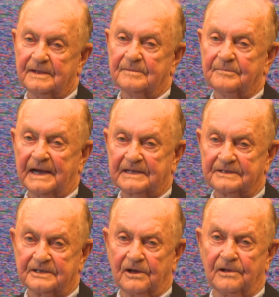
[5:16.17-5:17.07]
My
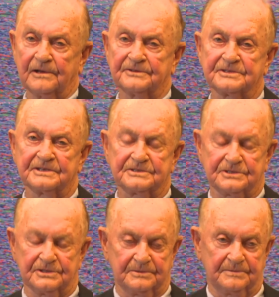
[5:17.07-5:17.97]
condolences
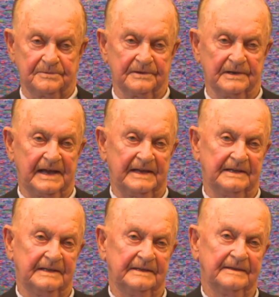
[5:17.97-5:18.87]
to
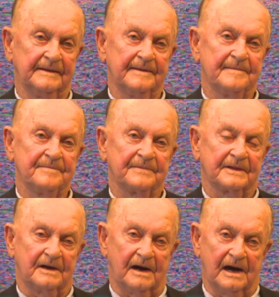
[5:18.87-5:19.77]
Lady
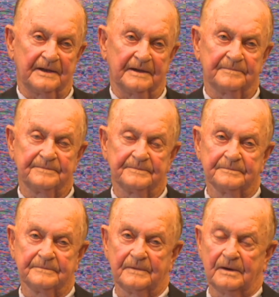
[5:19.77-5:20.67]
Carter,
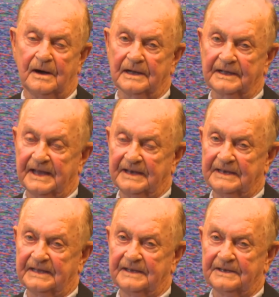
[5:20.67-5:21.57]
Mark,
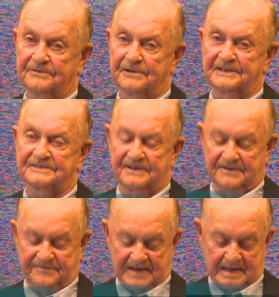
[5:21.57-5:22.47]
Eddie, and the rest of the
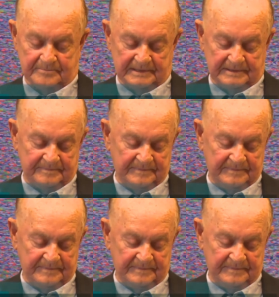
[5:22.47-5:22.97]
family.